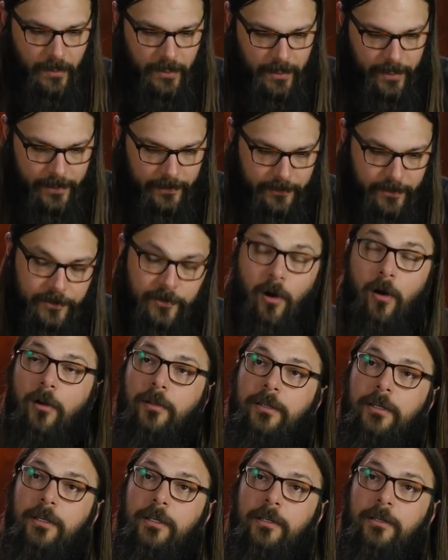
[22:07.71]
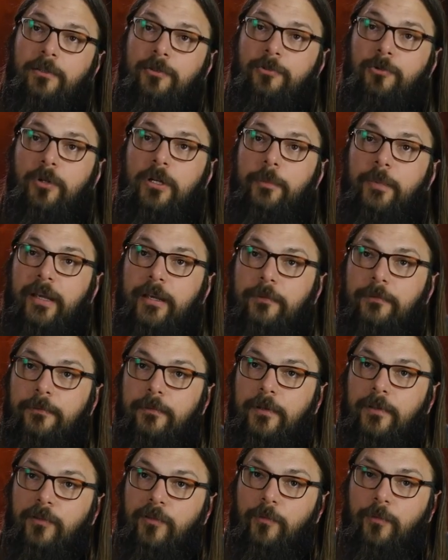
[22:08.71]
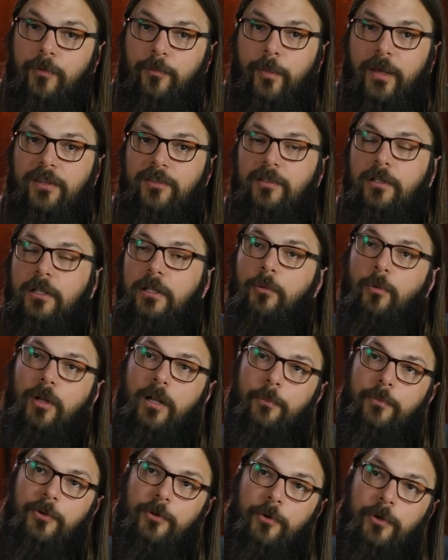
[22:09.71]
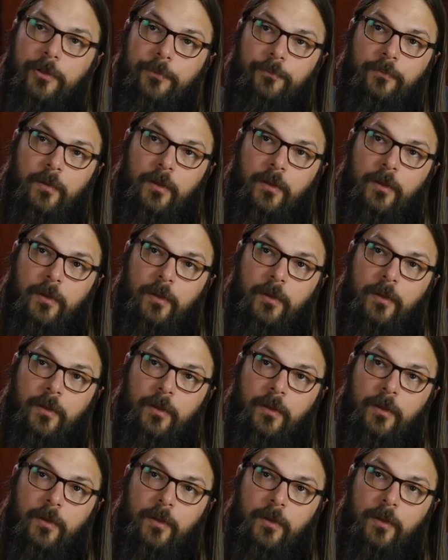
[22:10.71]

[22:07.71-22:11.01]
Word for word: and guitar geek dreaming is basically what I'm doing.